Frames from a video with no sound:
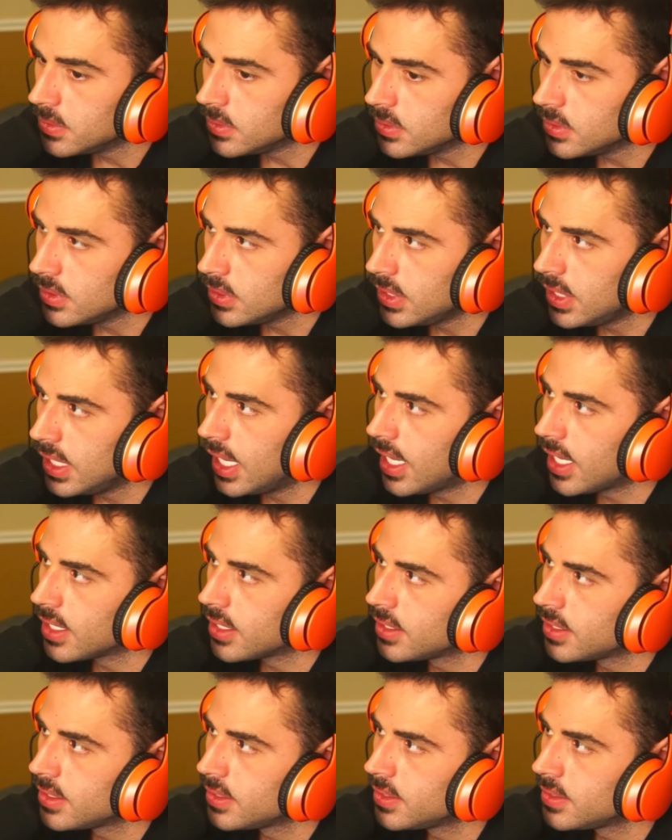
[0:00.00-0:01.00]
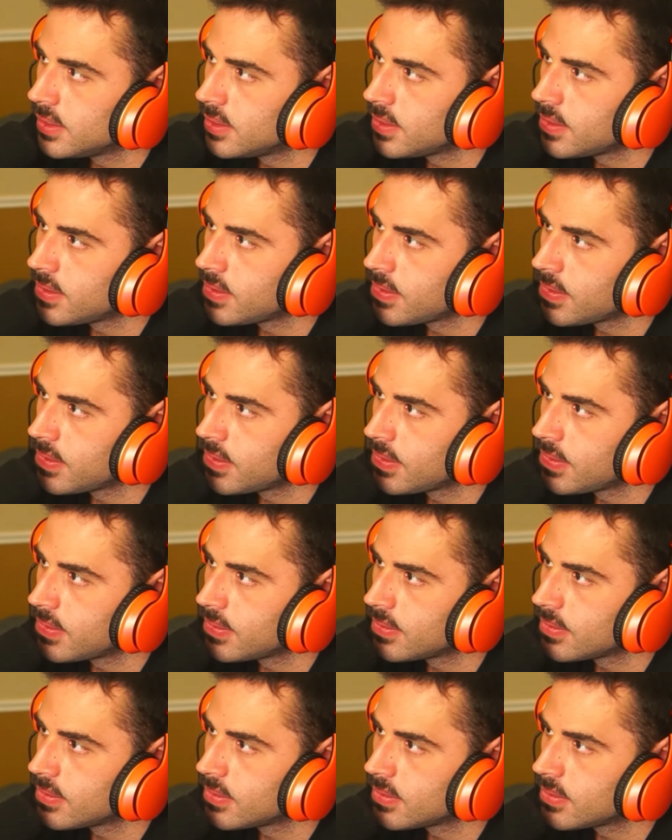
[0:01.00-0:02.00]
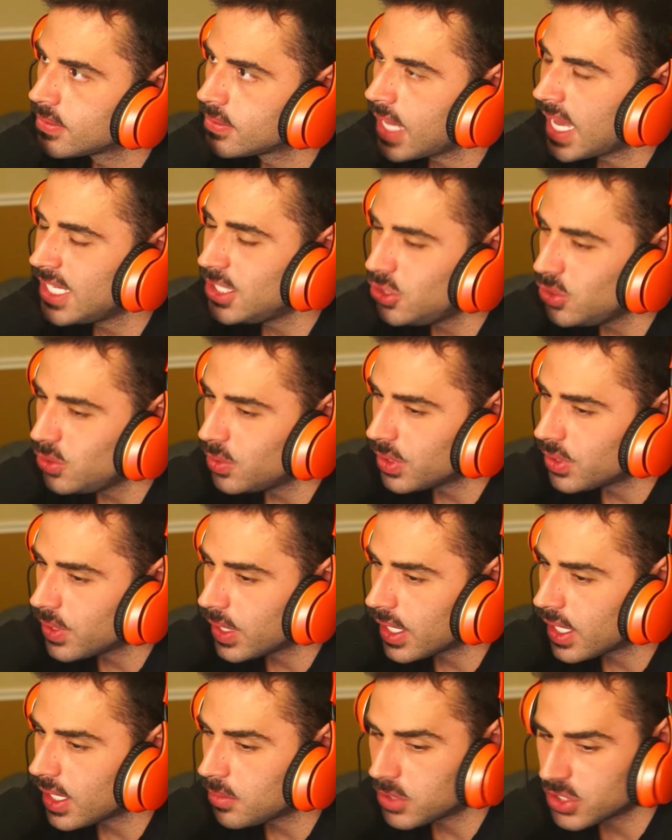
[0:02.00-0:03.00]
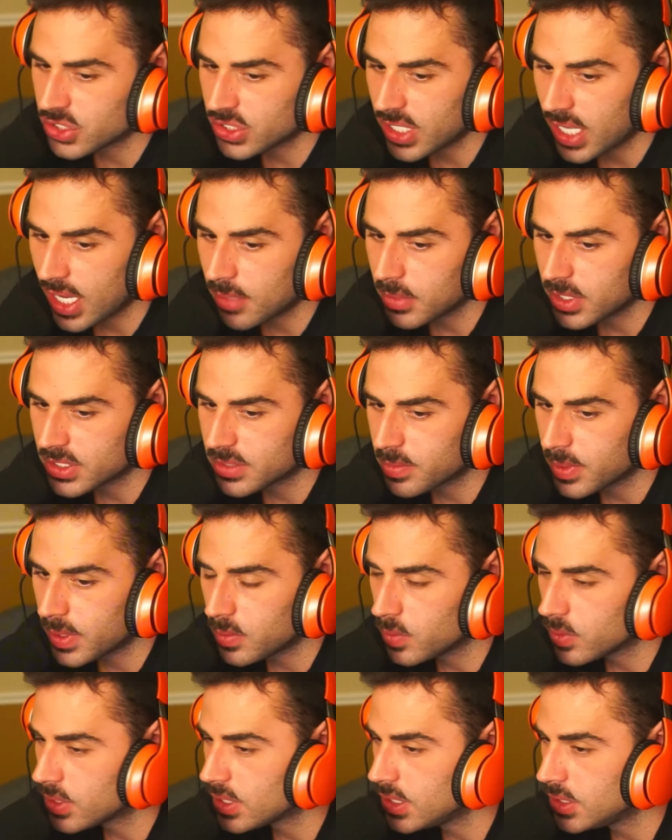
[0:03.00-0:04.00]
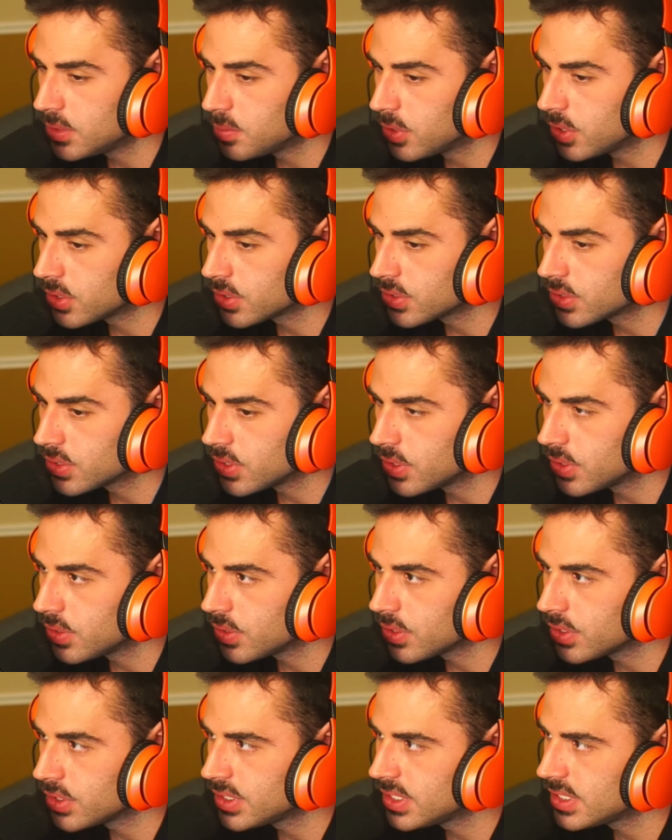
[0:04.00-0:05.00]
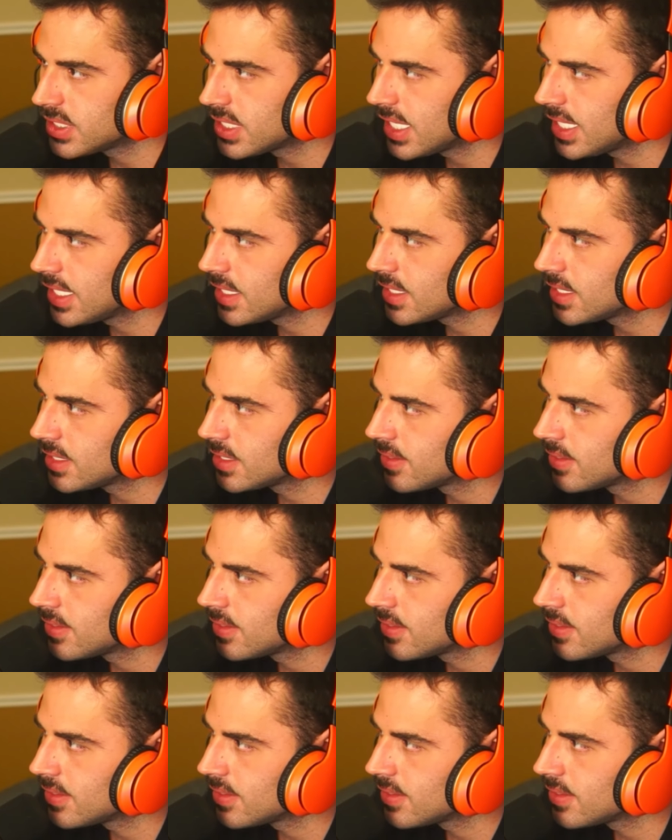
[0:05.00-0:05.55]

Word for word: yeah, I do regret how much time I spent with these books, though, because it's like,